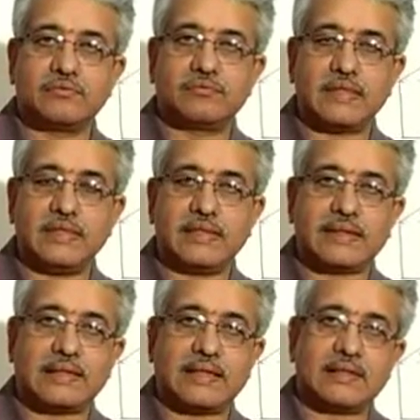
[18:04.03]
freely
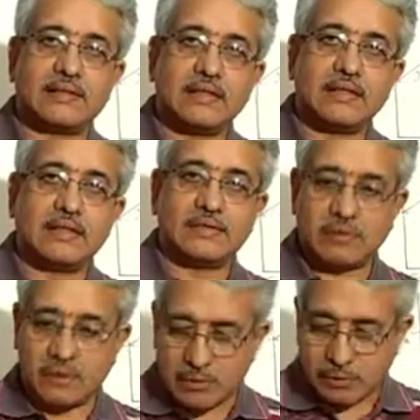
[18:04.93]
like that, it
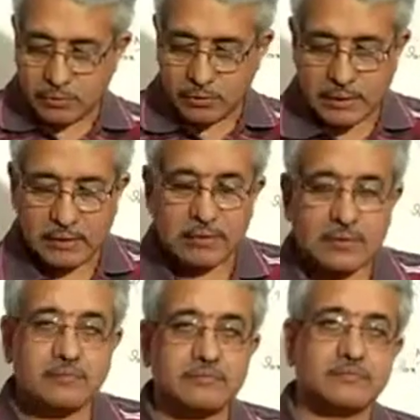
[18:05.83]
will come to the ground.